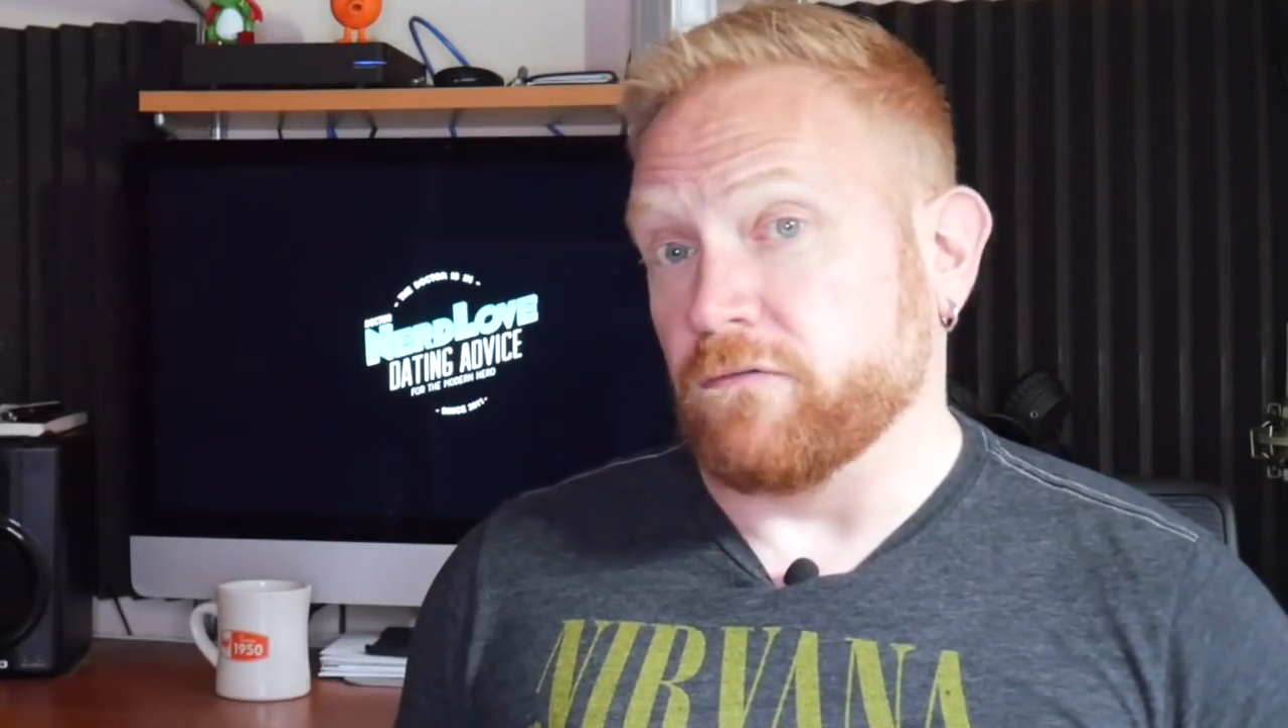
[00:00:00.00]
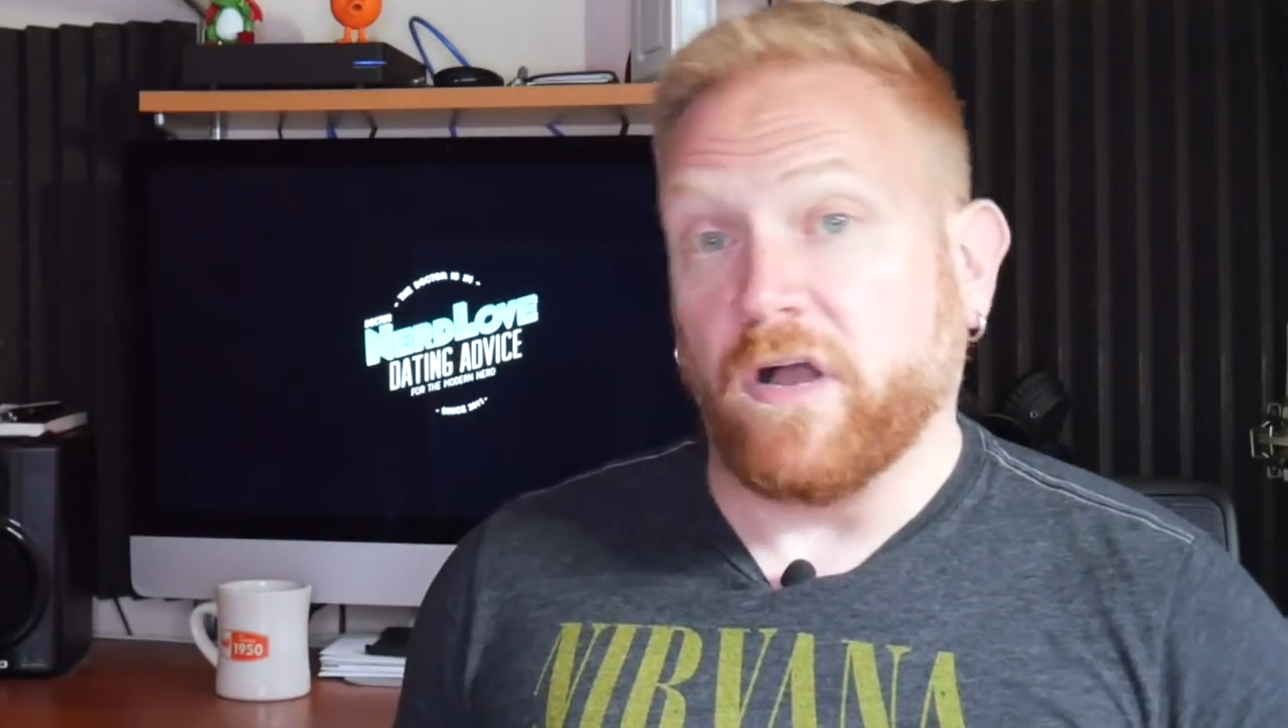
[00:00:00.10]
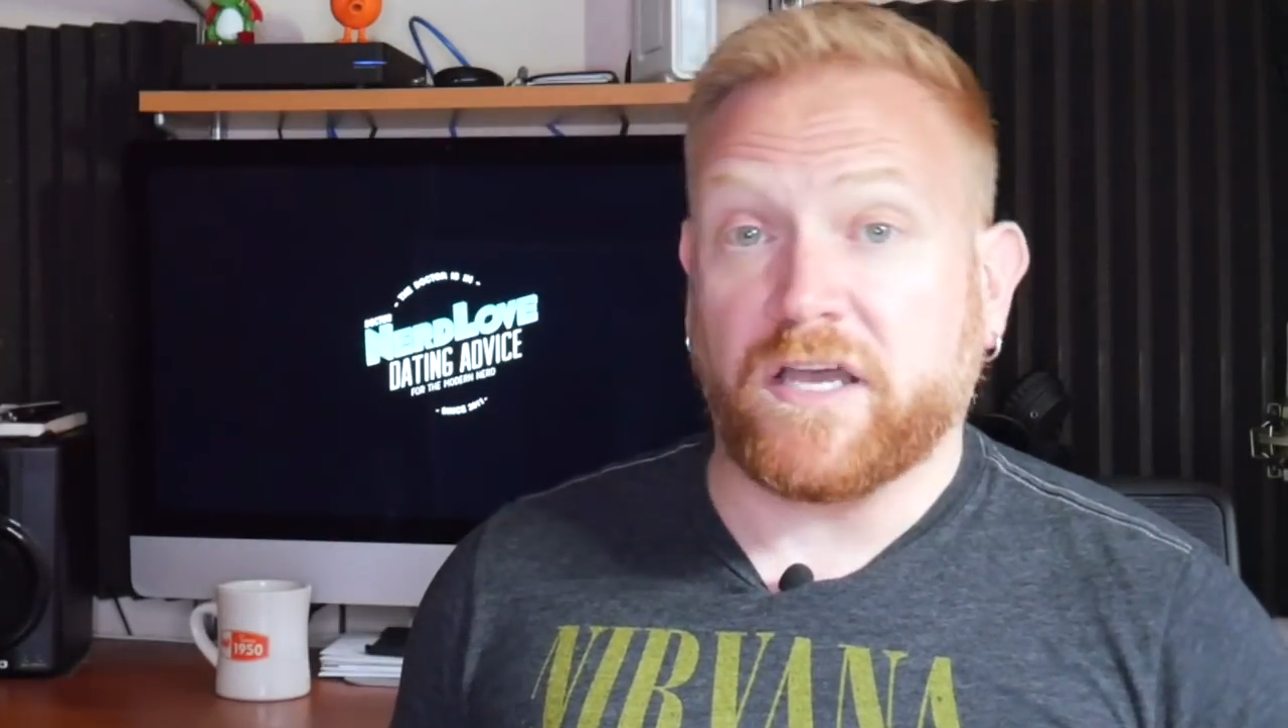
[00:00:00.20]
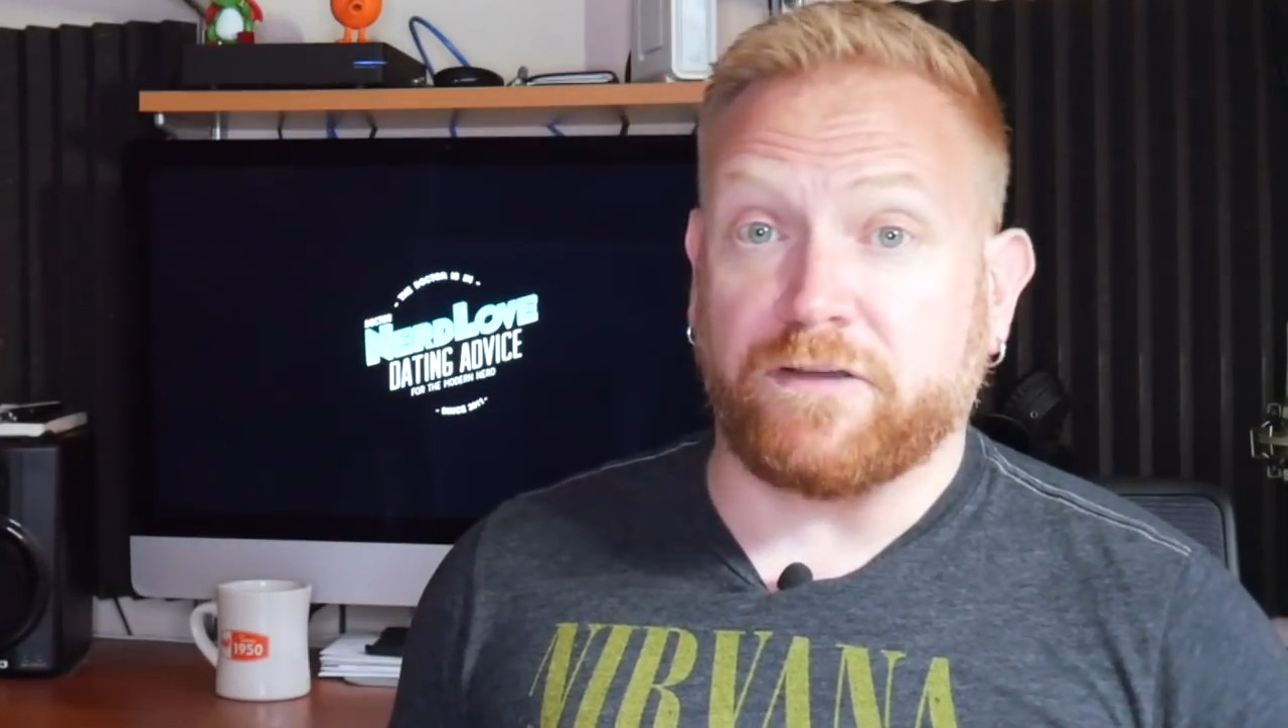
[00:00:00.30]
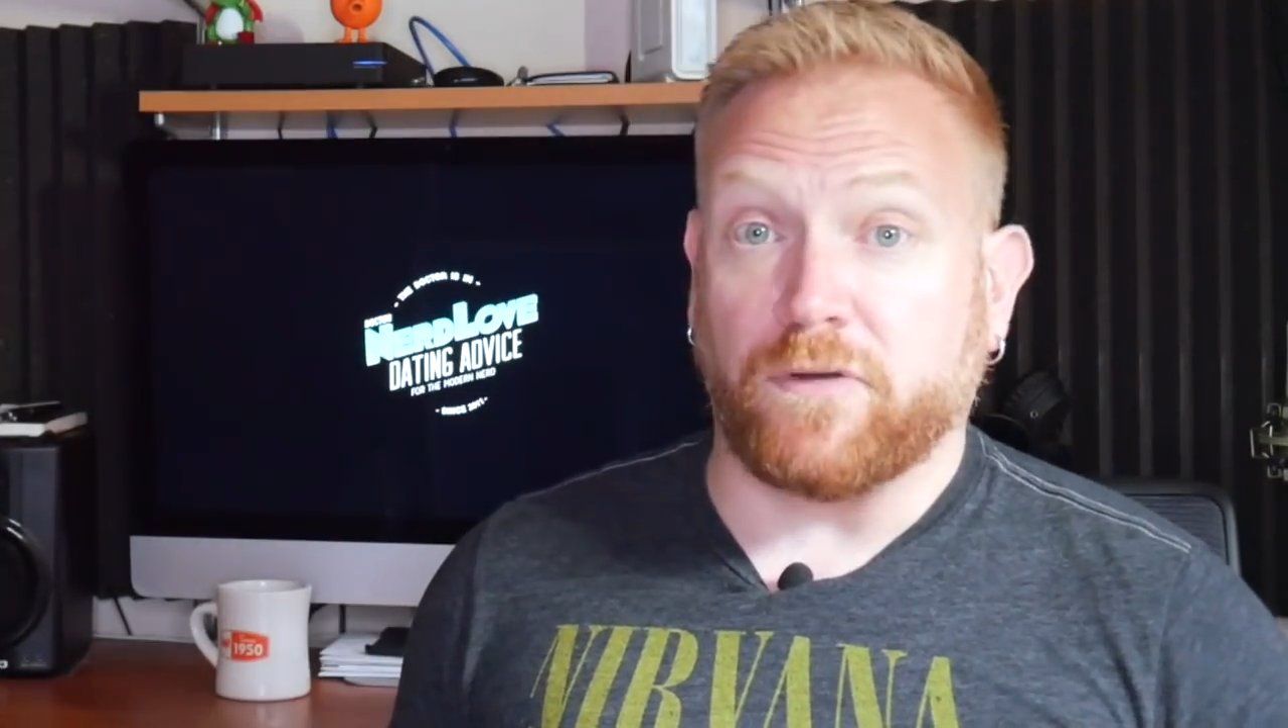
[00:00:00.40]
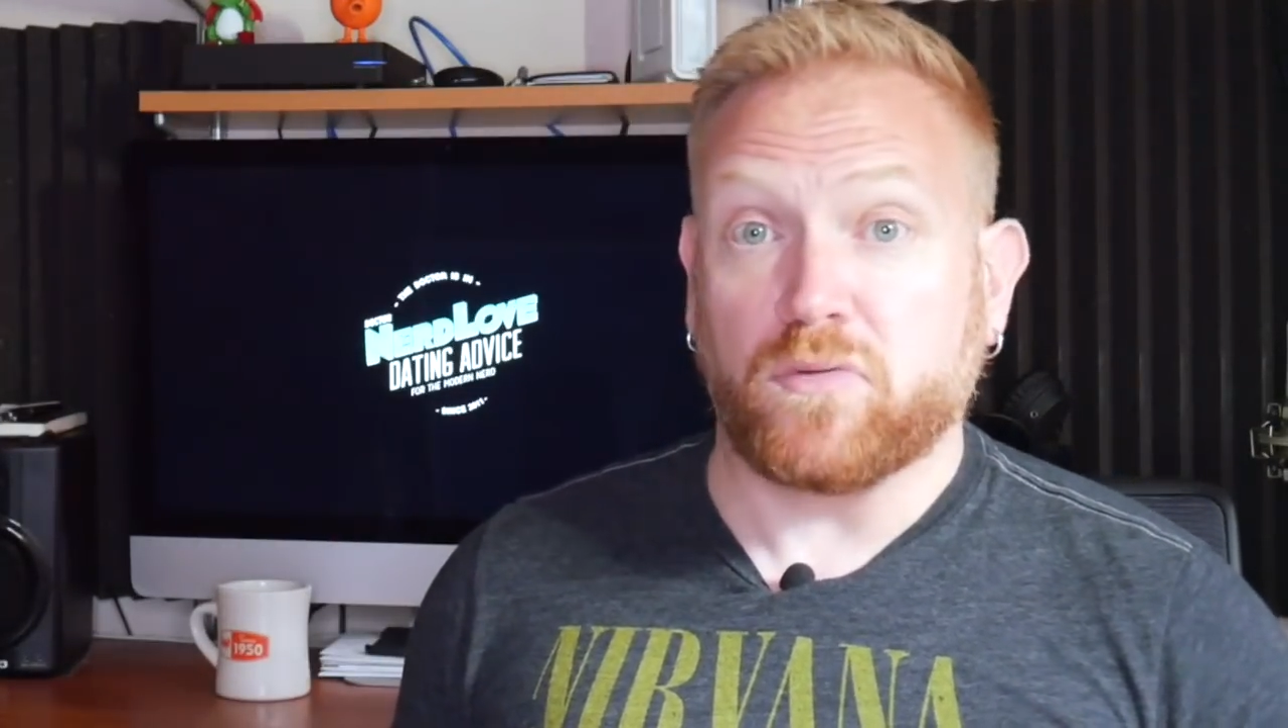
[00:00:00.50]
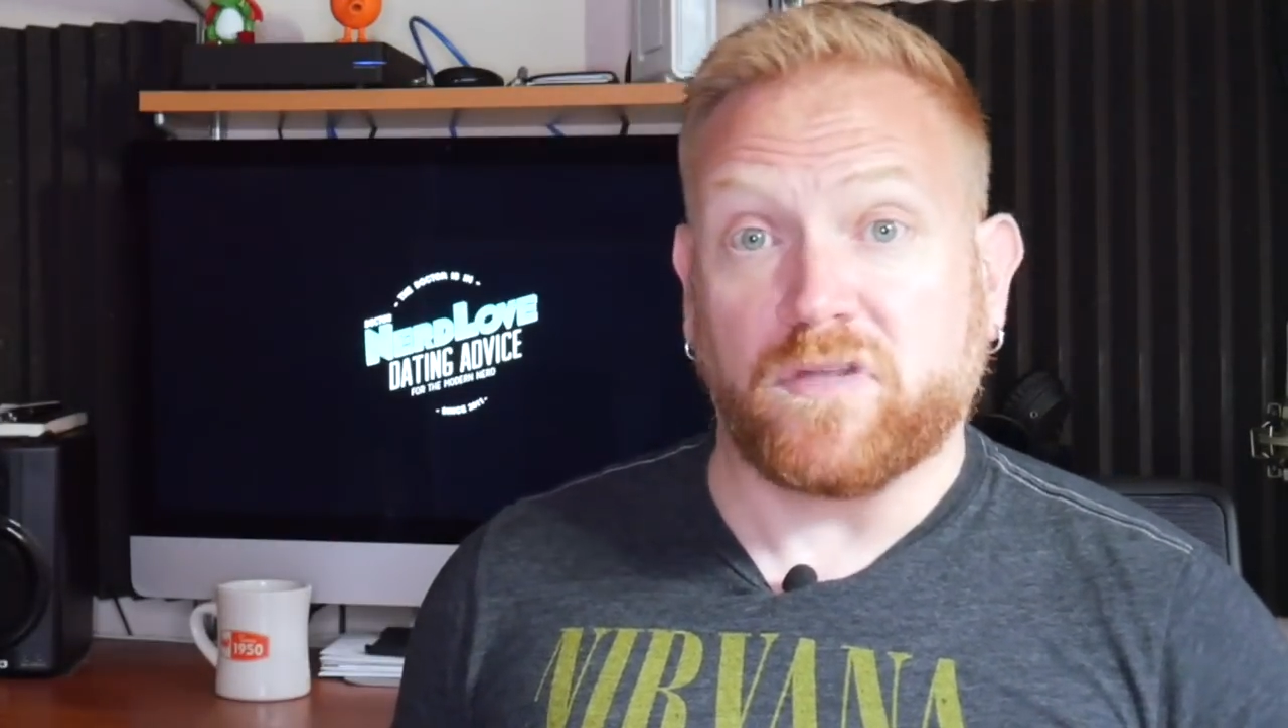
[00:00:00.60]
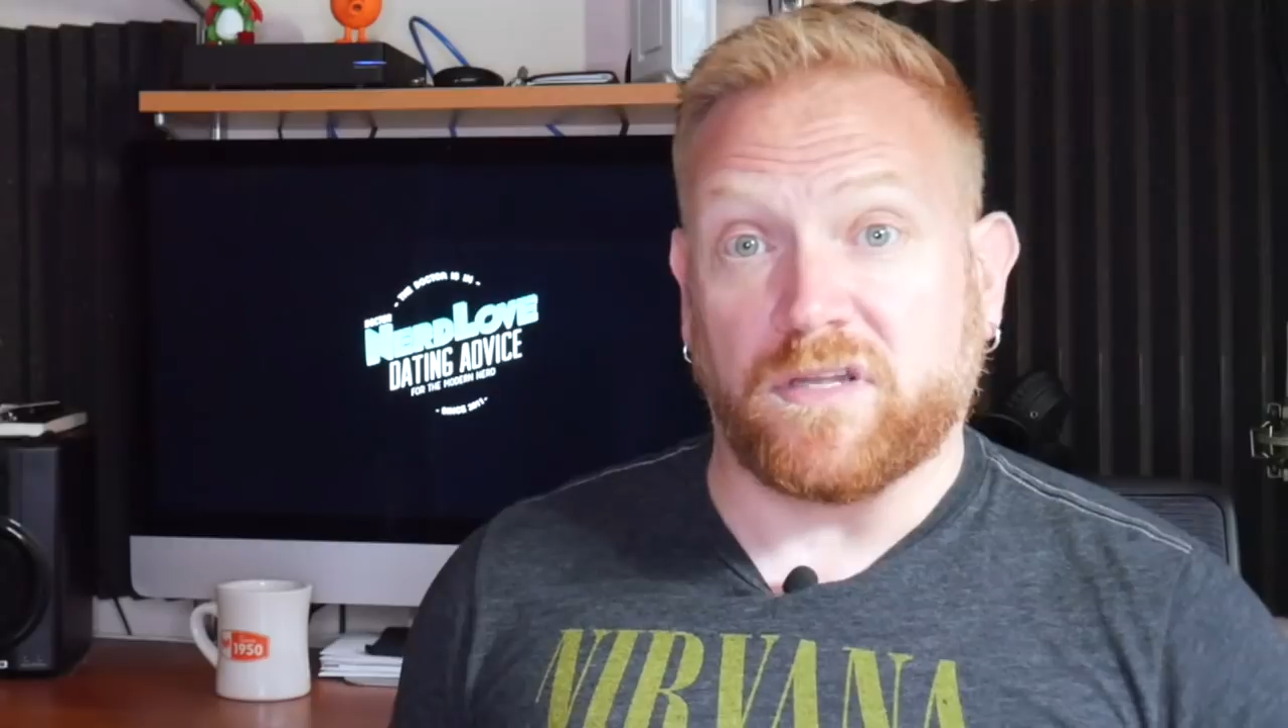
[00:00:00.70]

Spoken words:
rocky road to